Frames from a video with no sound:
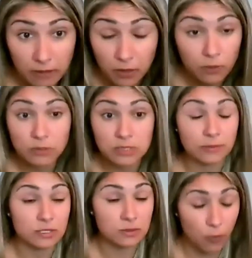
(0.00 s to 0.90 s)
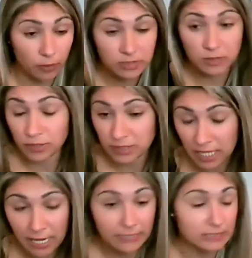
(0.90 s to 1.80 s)
mm. you know someone's born someone
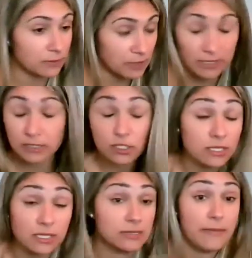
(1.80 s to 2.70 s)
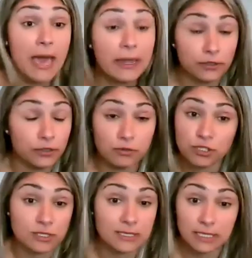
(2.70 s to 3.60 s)
dies someone it just doesn't matter you
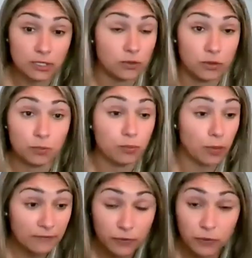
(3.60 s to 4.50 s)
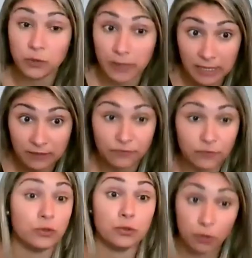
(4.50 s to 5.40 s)
just you know you bring food you eat
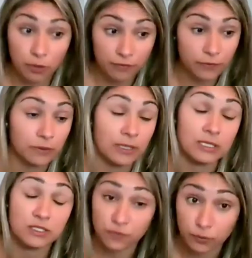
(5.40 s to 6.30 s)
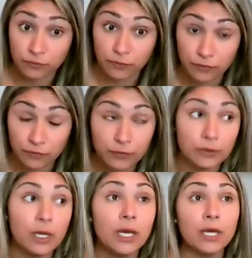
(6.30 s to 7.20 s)
food you cook mm-hmm. food and it's food food
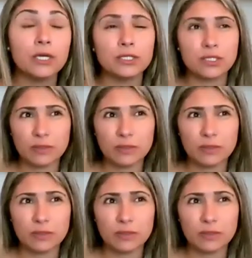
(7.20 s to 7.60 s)
food so mm-hmm.